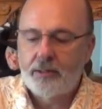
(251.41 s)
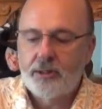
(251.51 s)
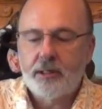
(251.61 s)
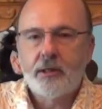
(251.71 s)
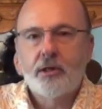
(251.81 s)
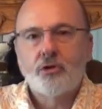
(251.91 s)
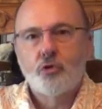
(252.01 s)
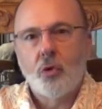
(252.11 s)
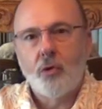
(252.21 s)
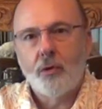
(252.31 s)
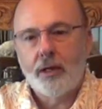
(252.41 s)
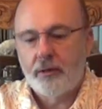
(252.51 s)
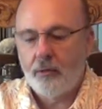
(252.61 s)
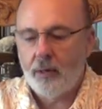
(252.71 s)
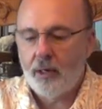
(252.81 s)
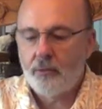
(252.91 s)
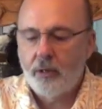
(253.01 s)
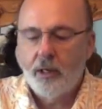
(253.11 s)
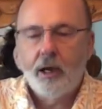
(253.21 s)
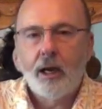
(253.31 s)
I set the controller on the
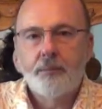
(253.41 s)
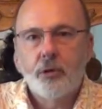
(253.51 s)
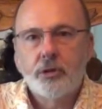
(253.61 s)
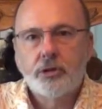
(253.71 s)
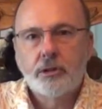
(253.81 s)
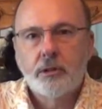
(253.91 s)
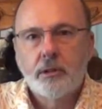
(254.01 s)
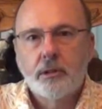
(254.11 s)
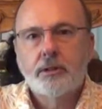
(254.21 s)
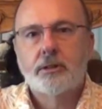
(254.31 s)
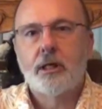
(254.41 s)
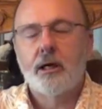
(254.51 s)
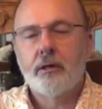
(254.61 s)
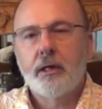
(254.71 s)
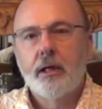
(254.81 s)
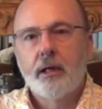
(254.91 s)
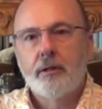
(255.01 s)
ground, I push start,